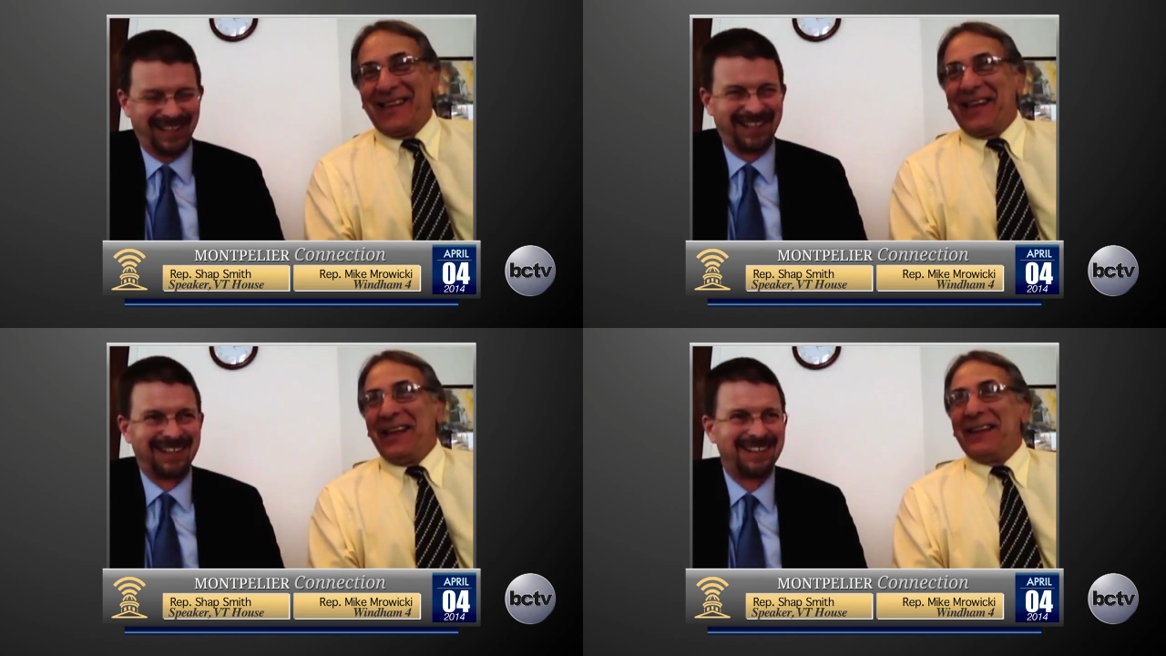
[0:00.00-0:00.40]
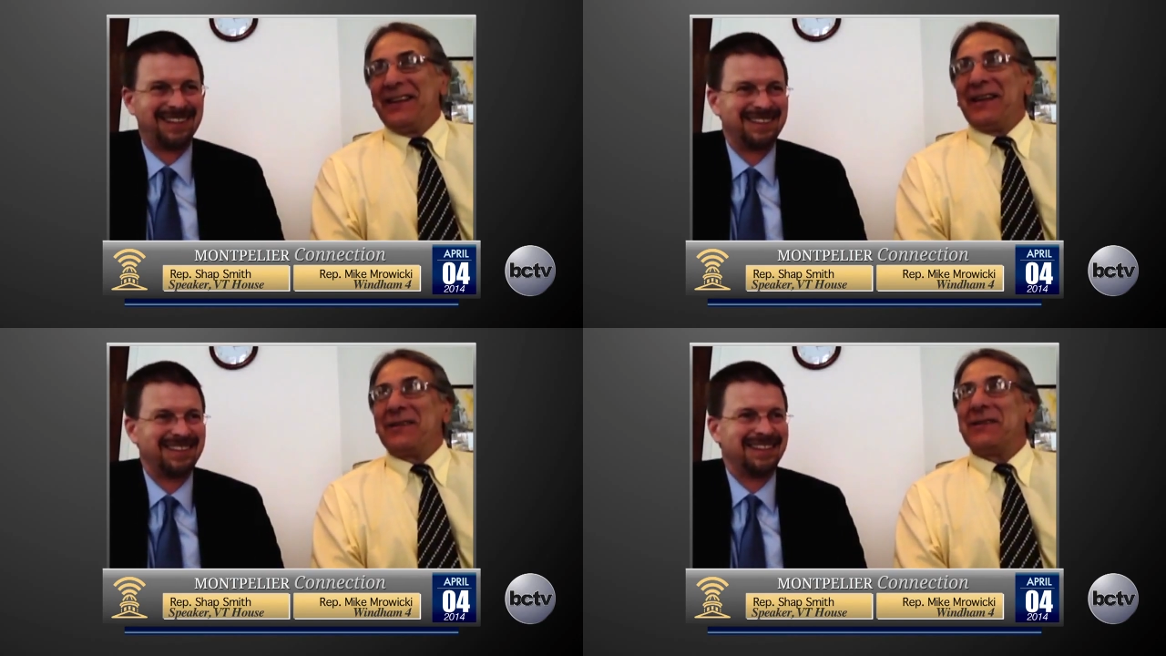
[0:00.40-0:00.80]
Speaker 1: yeah. And,
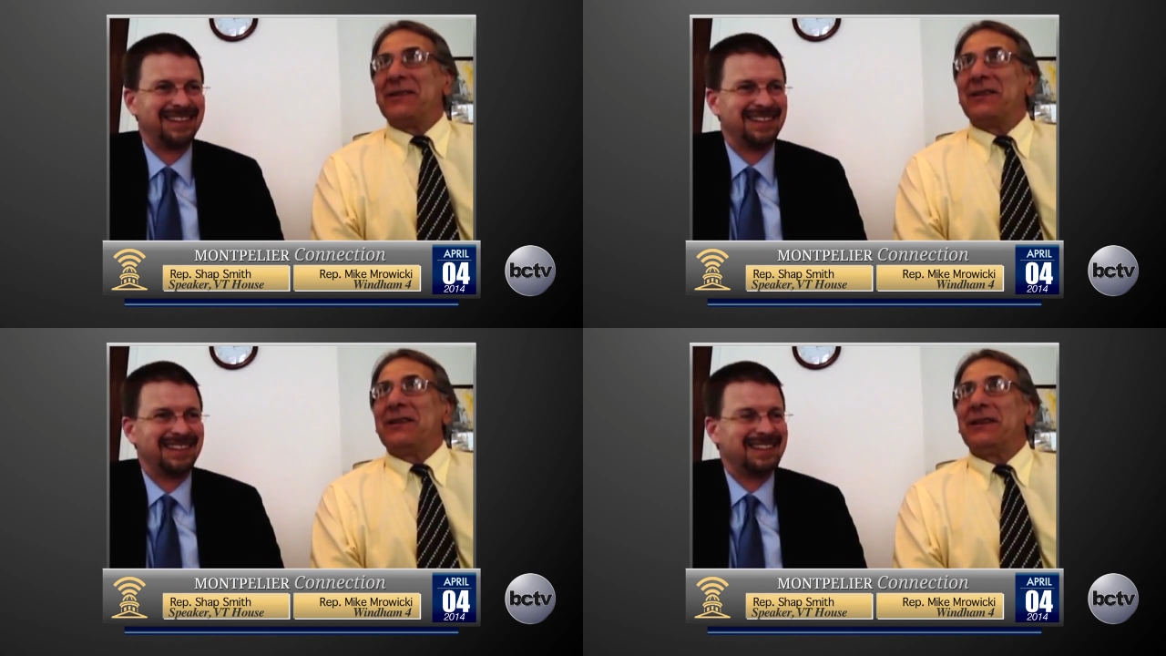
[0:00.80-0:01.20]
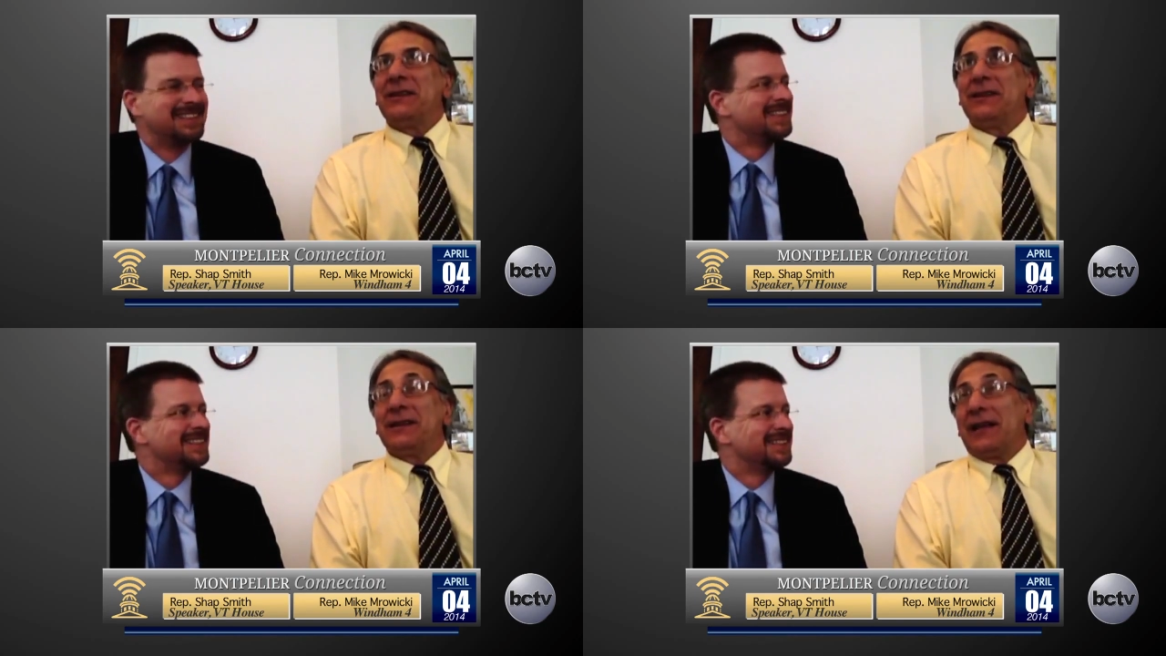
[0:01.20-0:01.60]
and
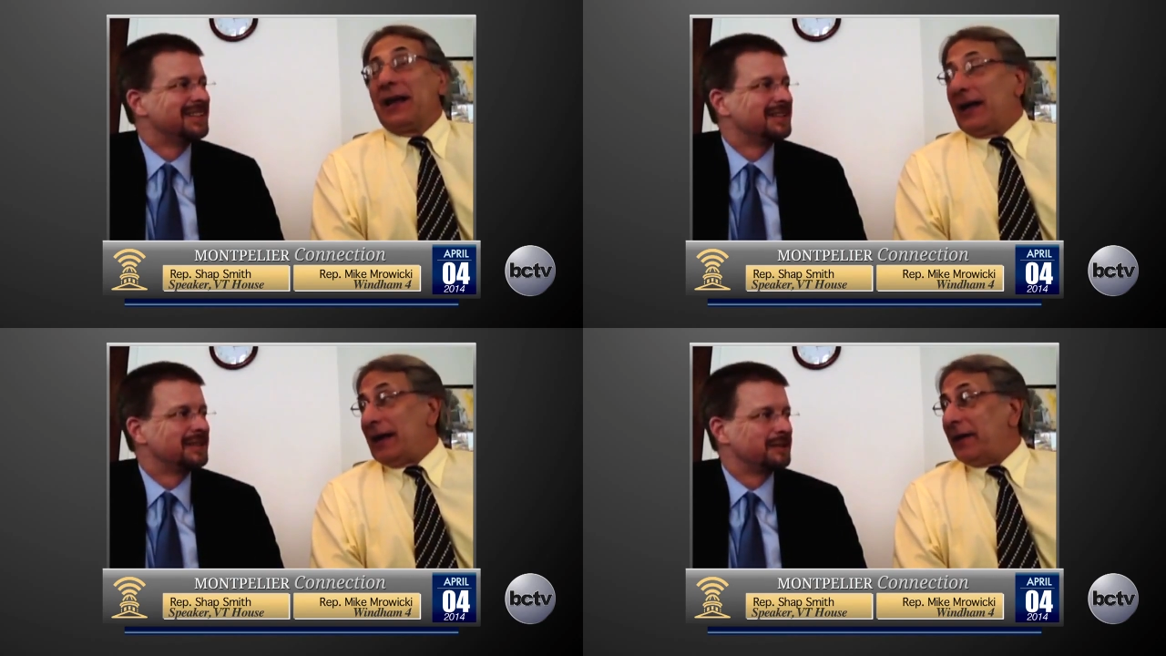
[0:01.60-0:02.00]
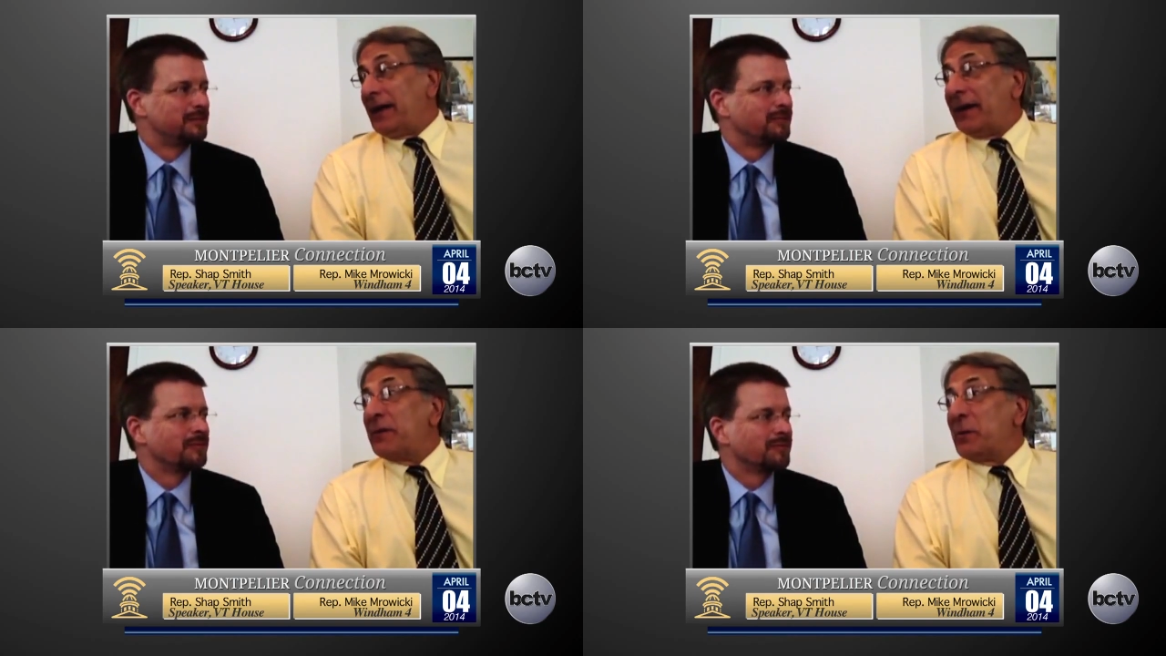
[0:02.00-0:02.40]
I,
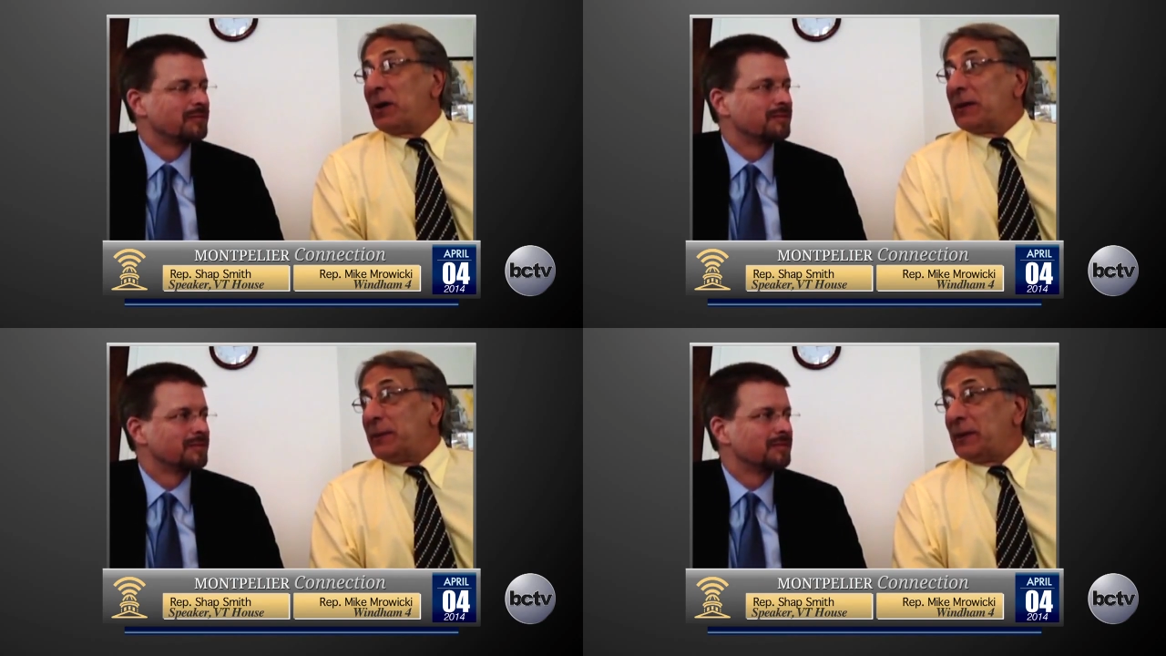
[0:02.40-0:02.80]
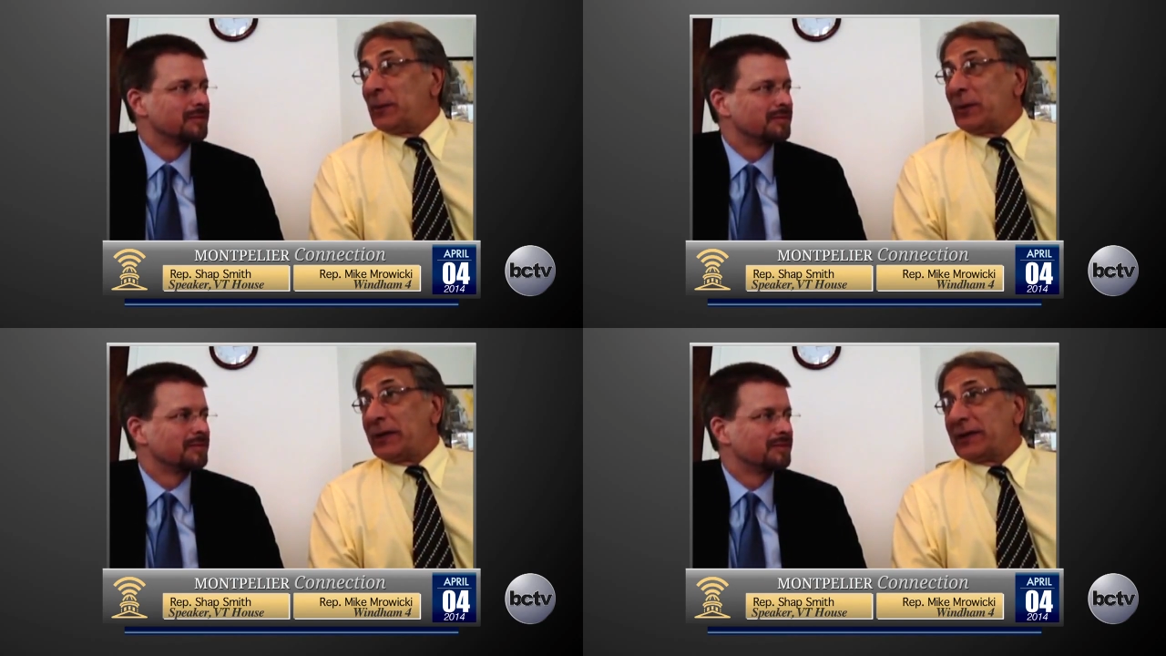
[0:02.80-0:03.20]
I, remind
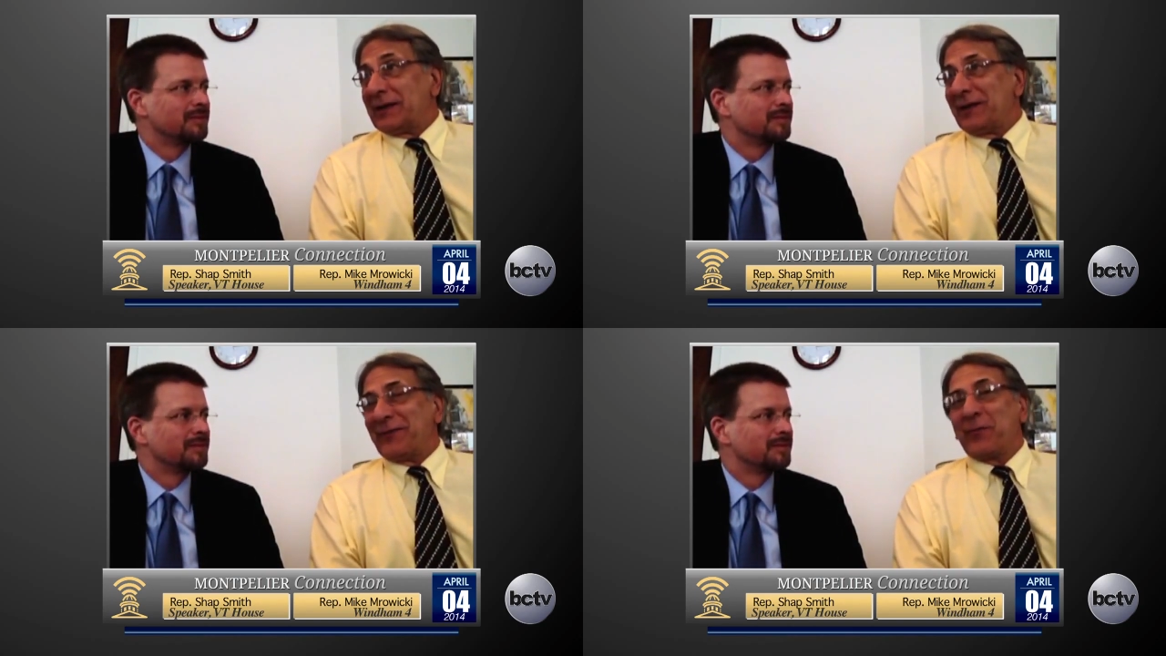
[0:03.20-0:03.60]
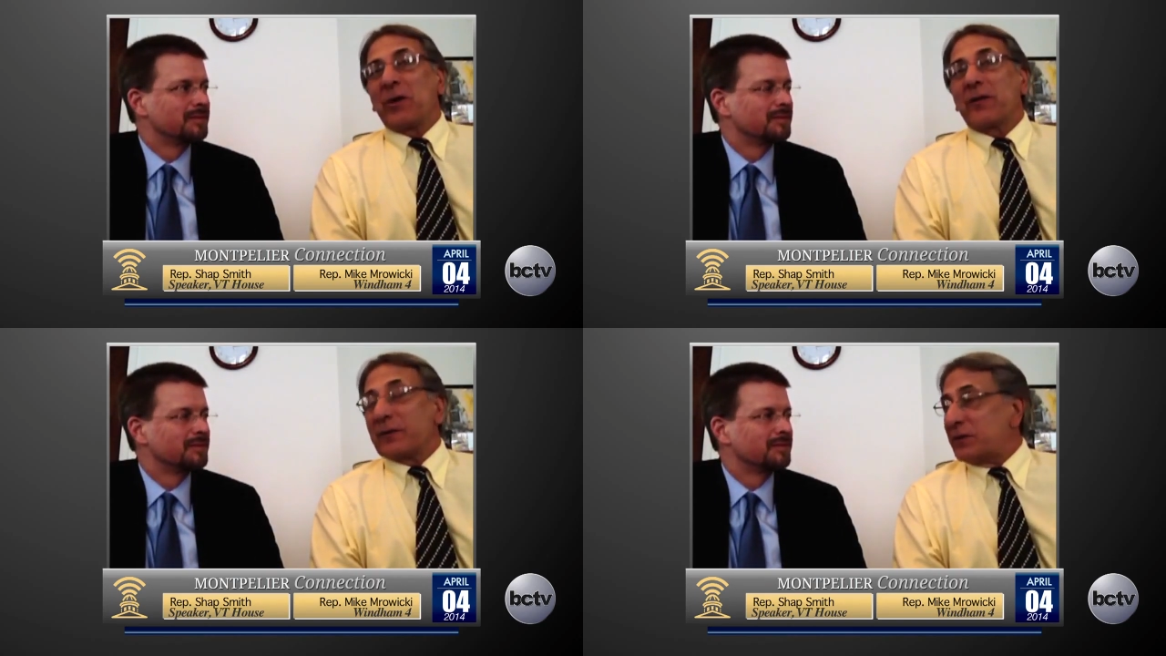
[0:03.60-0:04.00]
people that I've
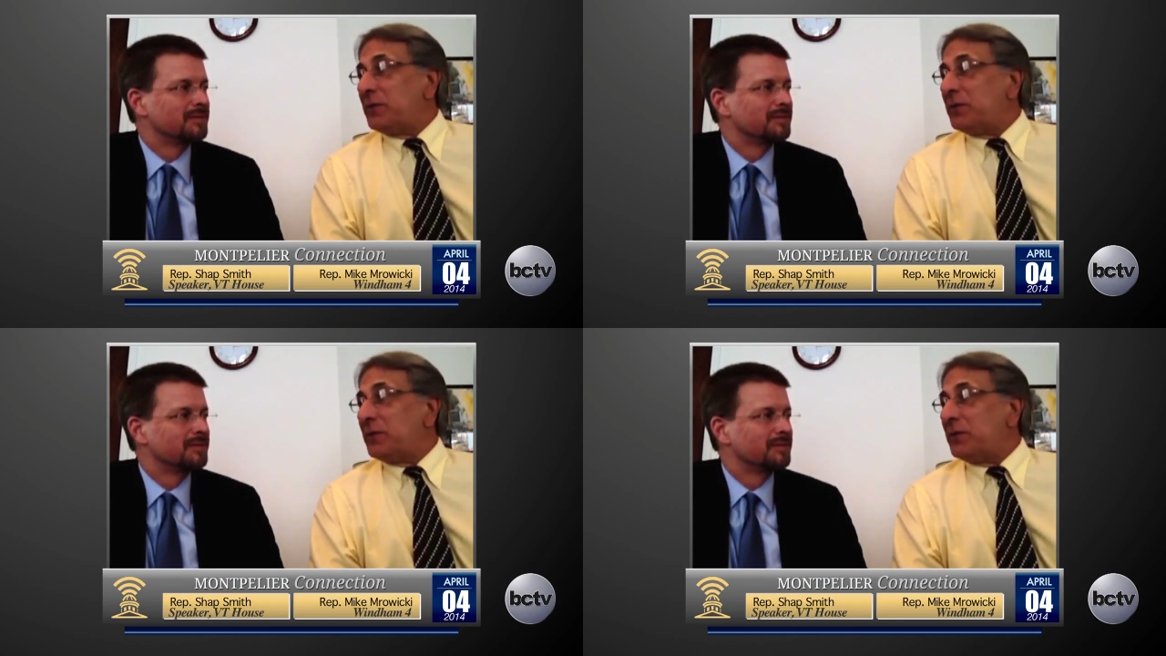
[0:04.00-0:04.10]
worked for